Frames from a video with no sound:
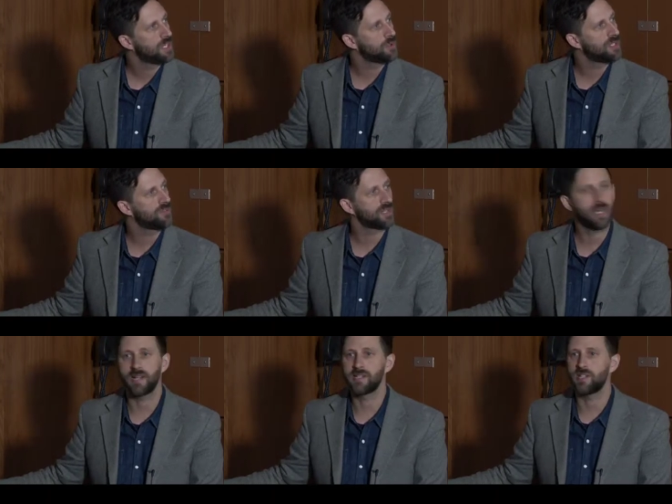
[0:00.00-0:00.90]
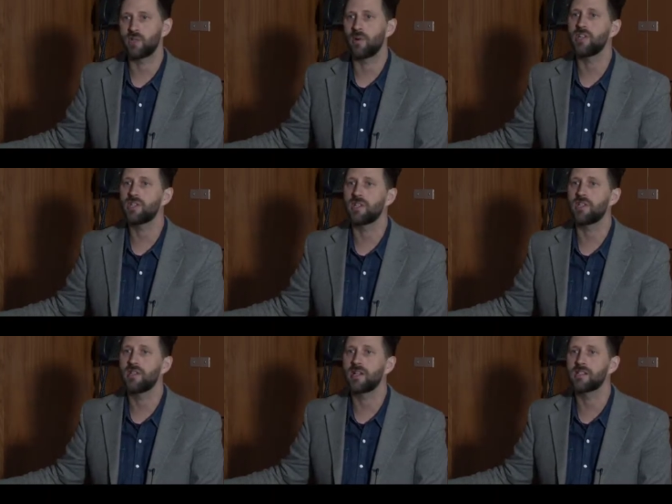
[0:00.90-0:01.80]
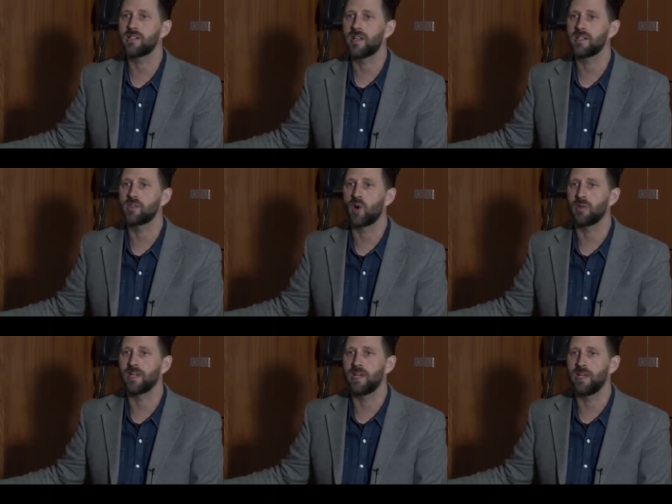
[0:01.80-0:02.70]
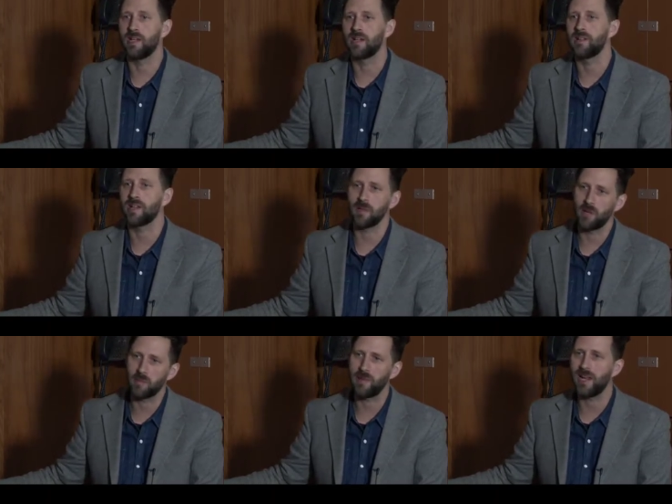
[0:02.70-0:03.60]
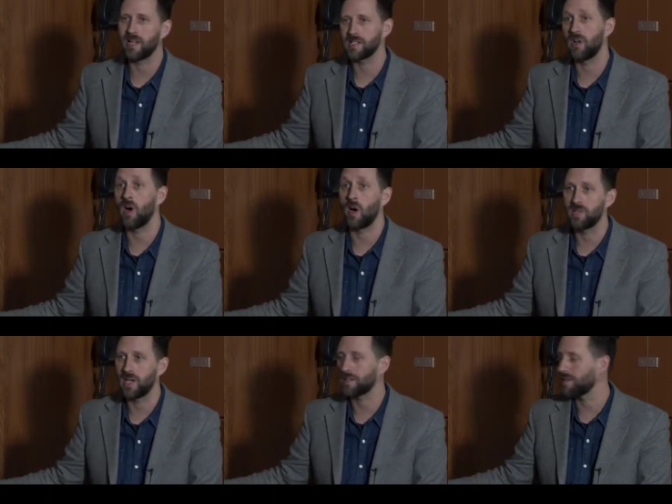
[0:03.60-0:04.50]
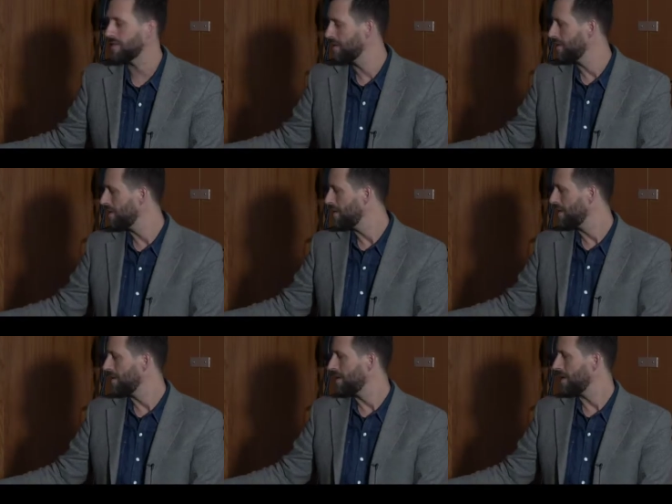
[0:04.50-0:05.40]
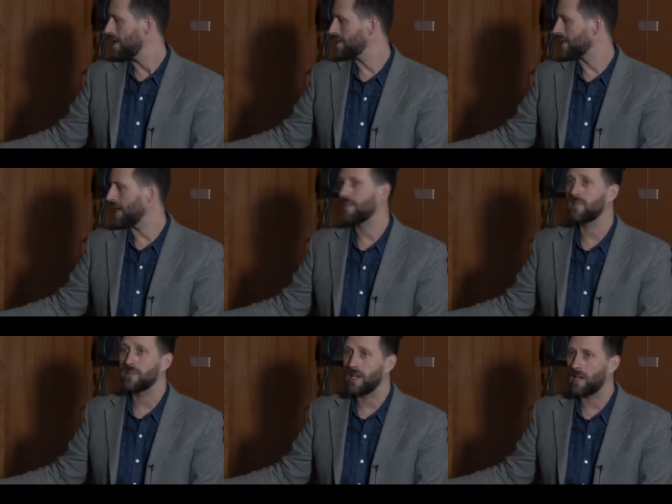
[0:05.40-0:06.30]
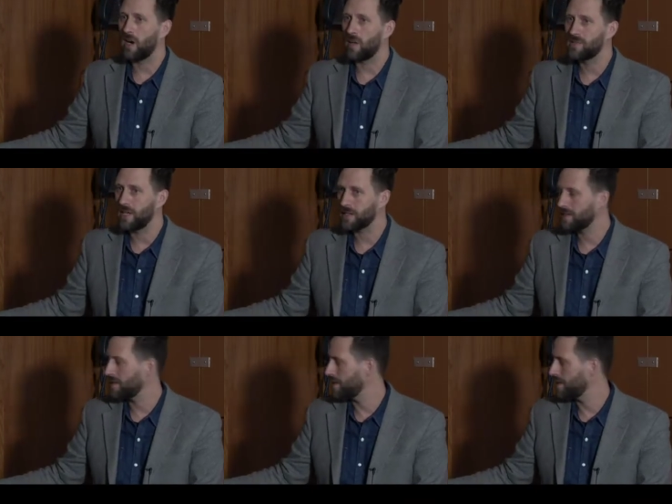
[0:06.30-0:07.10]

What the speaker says: a different kind of situation than it's normally in, and thinking about a painting as an object, as a kind of everyday object.